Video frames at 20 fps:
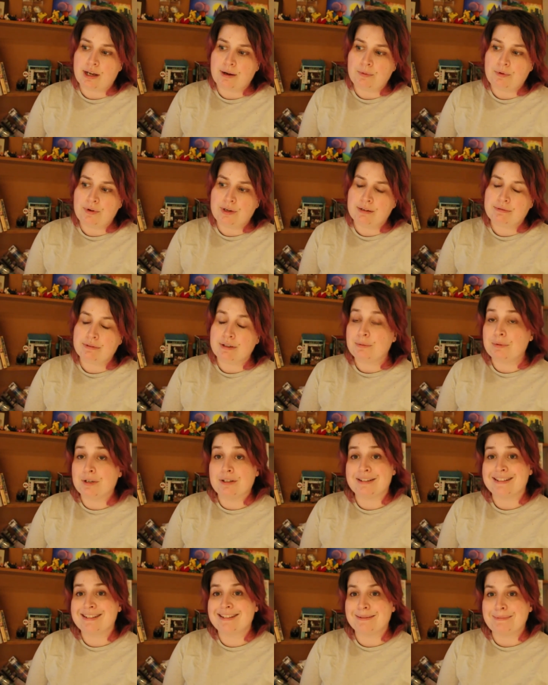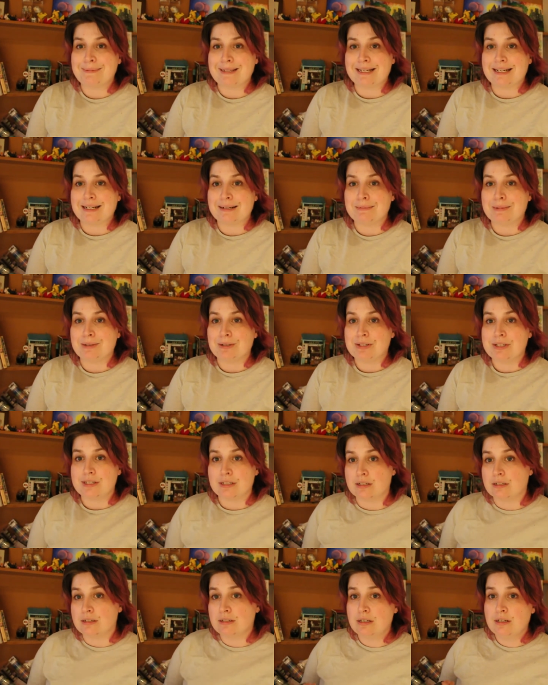I want everyone to be able
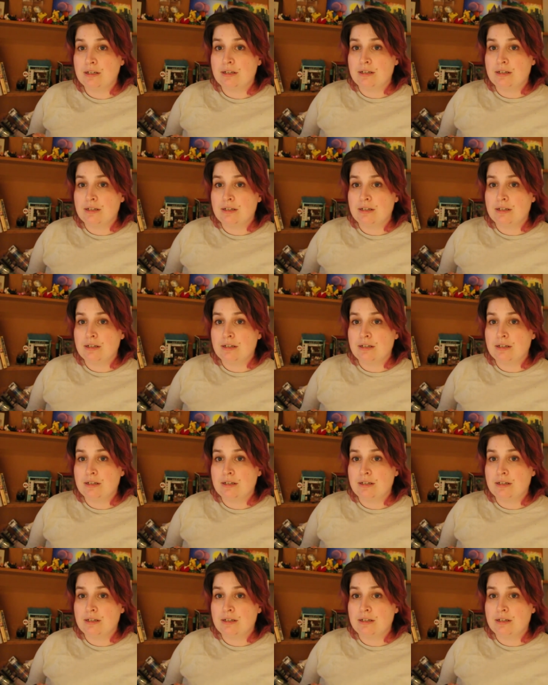to